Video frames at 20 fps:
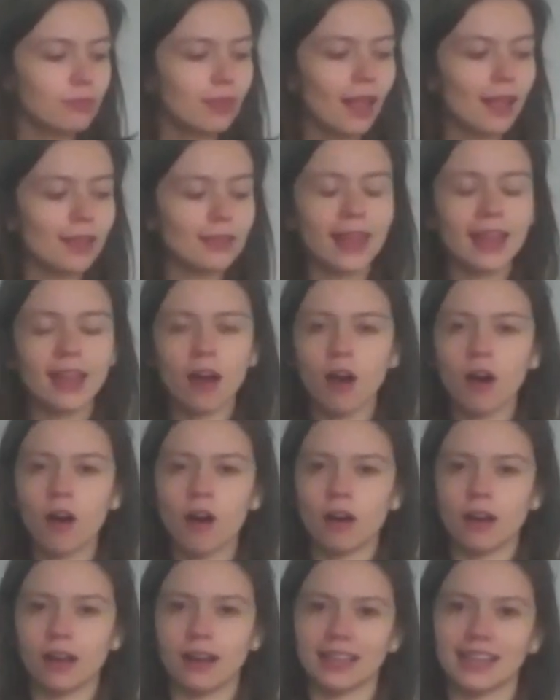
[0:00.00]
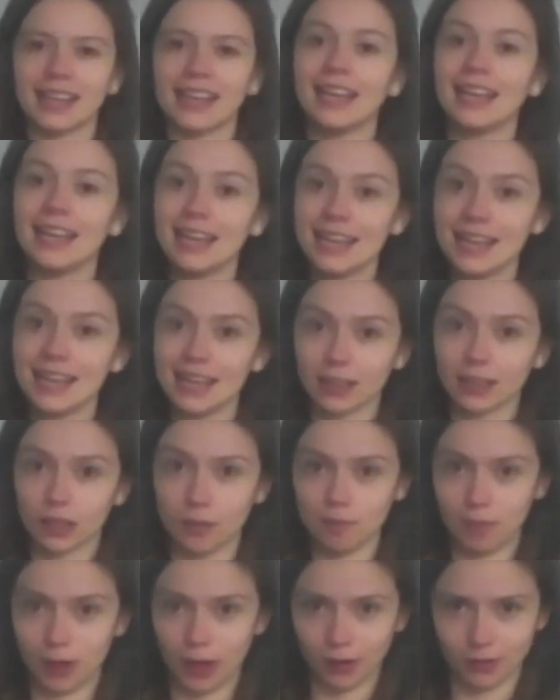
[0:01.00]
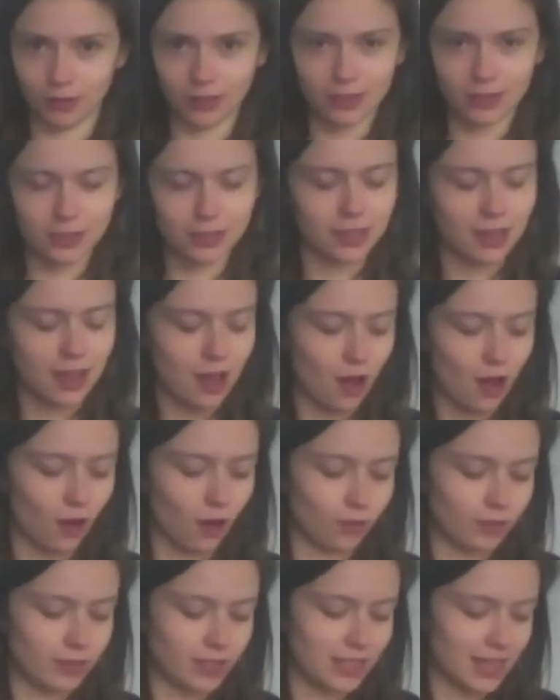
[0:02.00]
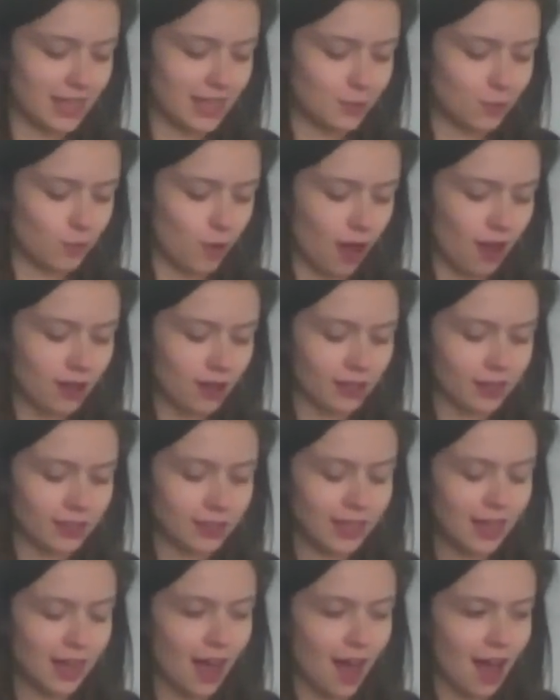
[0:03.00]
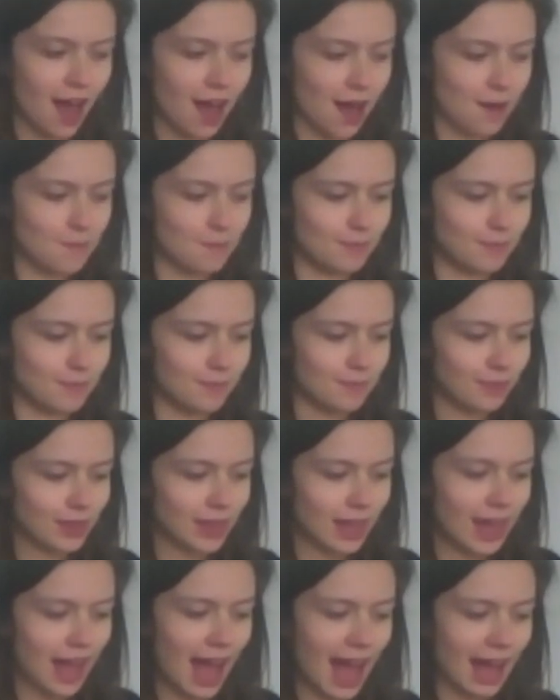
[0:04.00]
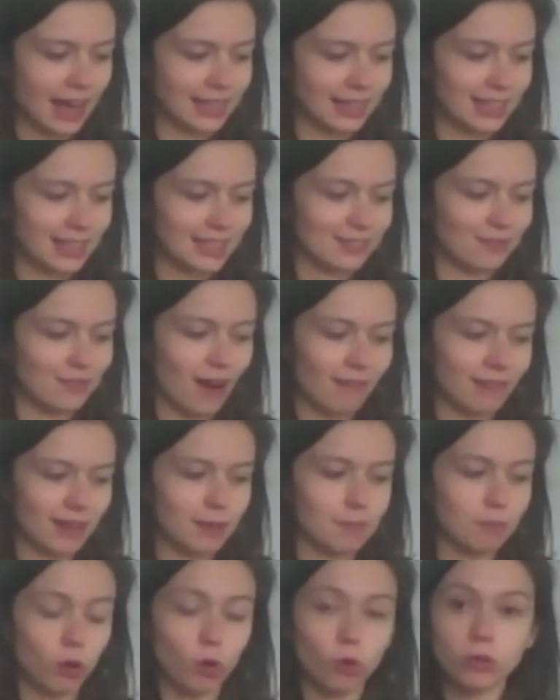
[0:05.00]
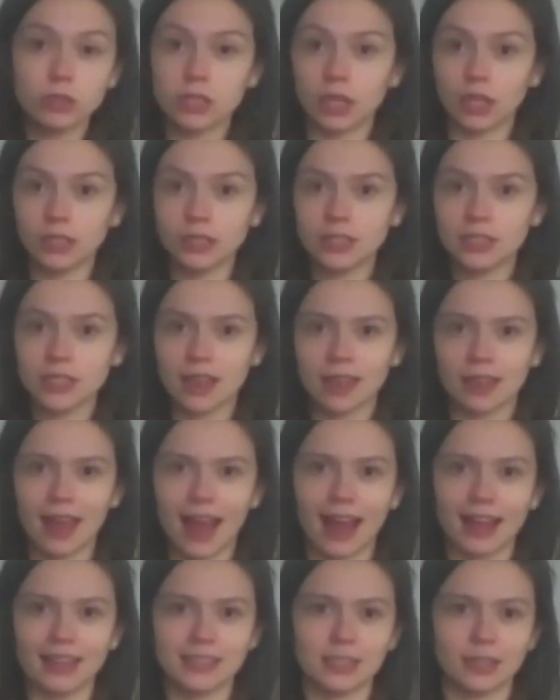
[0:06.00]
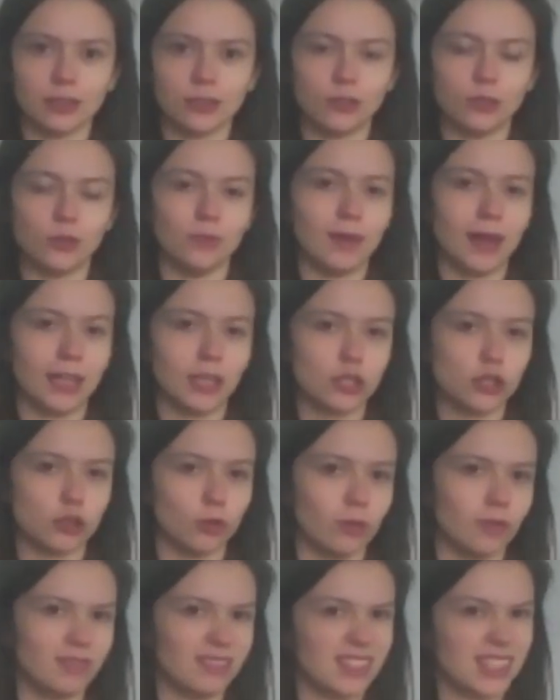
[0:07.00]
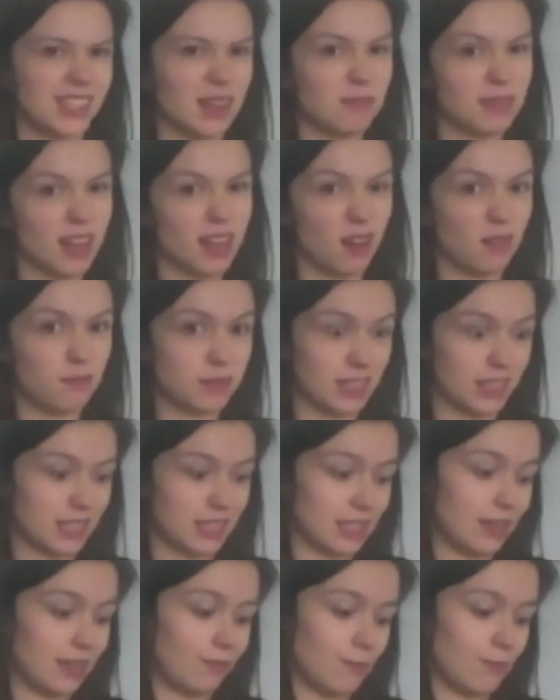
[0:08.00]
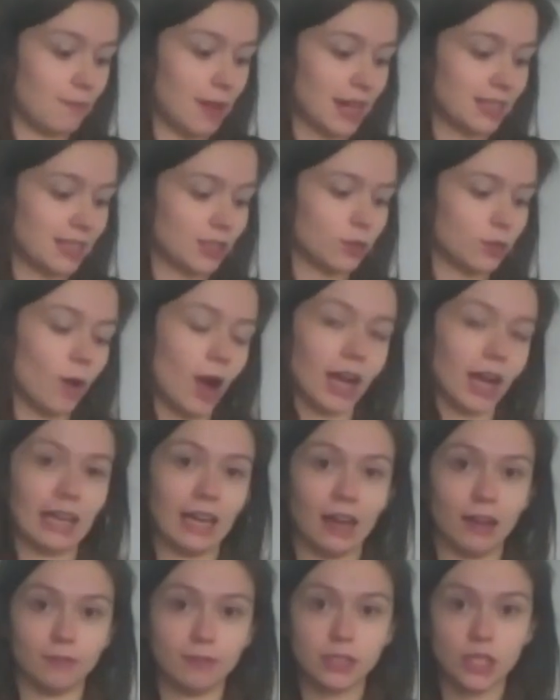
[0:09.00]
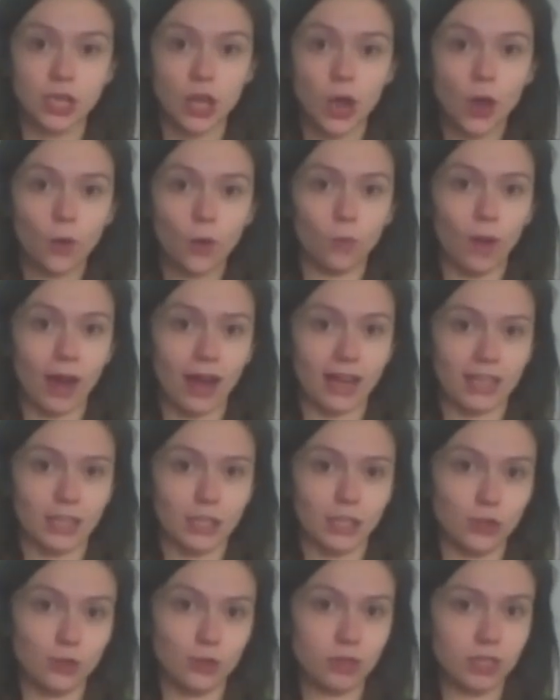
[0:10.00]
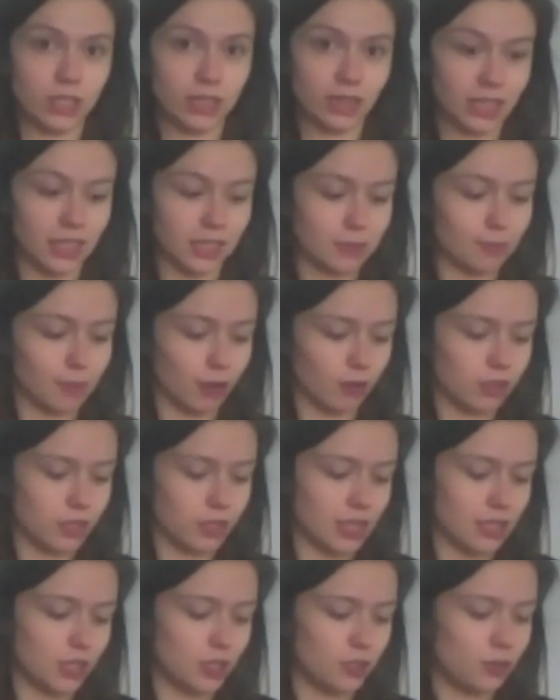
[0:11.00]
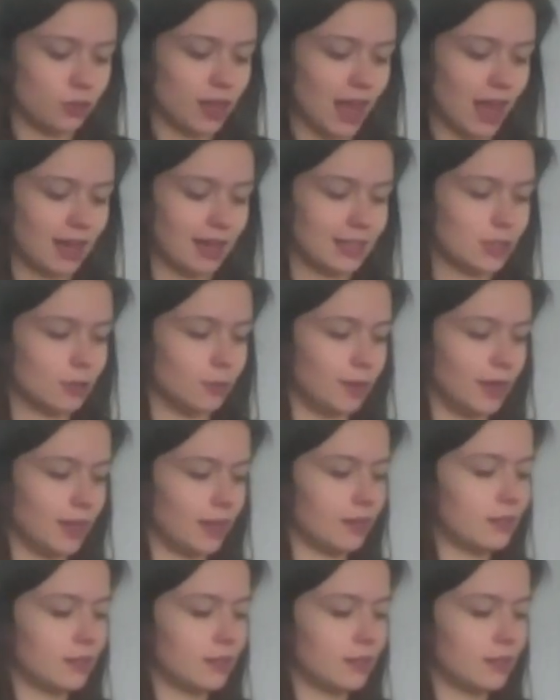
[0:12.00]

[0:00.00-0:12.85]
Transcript: They are a key component of today's work, and it's very important that you make sure, sometimes it's even best to wear gloves when using these because they do get a little bit